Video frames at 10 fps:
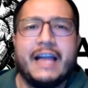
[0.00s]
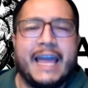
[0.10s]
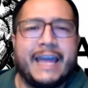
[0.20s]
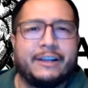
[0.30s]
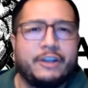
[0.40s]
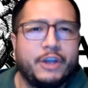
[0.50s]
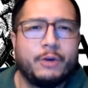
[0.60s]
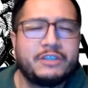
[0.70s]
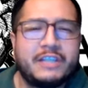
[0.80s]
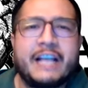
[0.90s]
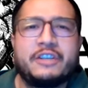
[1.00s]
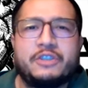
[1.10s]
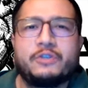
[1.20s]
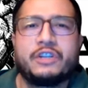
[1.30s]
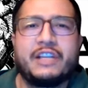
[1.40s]
And those
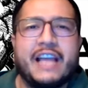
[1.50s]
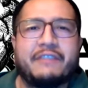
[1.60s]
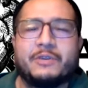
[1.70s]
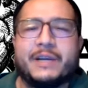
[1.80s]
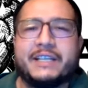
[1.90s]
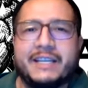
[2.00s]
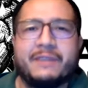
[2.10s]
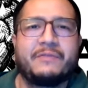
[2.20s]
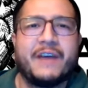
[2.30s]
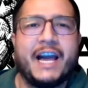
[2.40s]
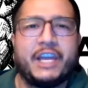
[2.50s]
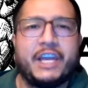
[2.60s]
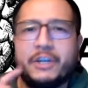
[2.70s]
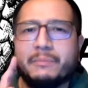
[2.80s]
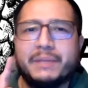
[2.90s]
things usually have to identify
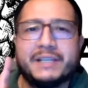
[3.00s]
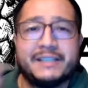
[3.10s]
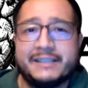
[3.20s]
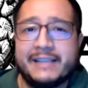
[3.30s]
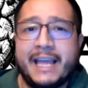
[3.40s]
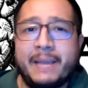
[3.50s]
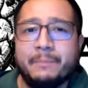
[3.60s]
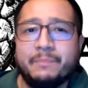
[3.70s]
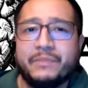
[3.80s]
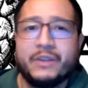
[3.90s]
your business name,